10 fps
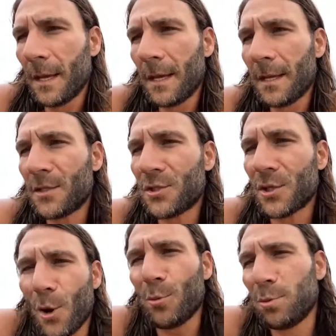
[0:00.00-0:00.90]

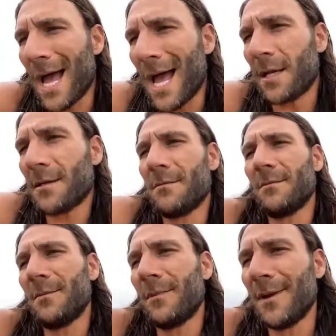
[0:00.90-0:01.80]
So, like,
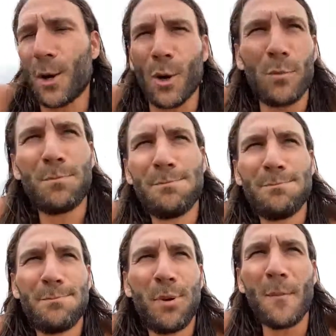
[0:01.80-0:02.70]

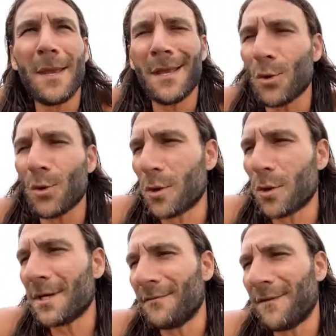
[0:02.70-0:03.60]
put me in the
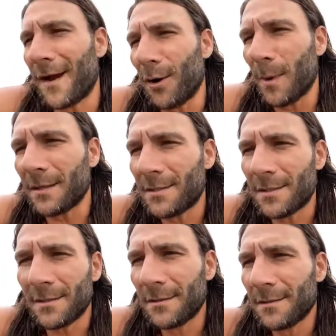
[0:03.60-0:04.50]
worst
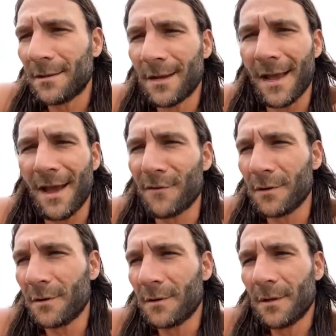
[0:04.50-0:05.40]
environment
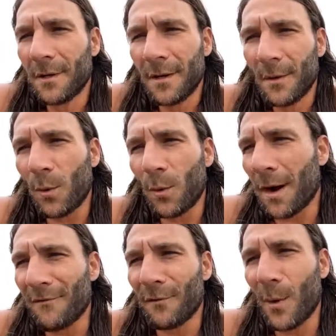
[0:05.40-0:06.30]
ever, where
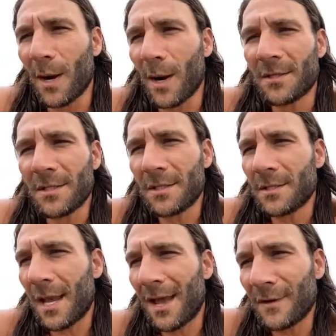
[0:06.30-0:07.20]
everyone else is
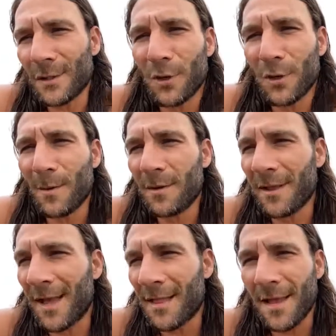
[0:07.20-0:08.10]
having trouble,
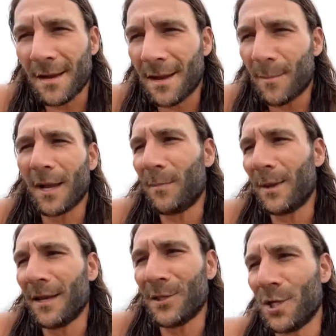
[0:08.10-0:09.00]
and then I'm like a
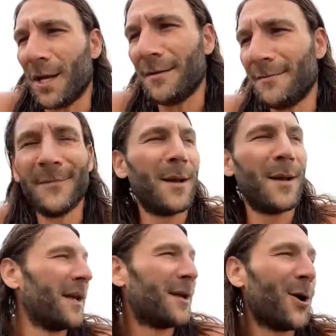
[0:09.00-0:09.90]
pig in shit. I'm
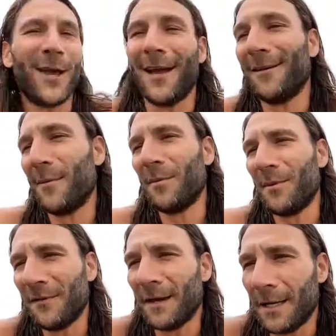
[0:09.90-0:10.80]
like, oh yeah, I'm gonna be
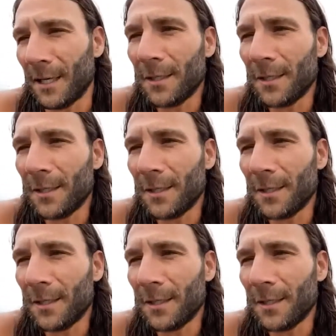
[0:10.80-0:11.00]
fine here.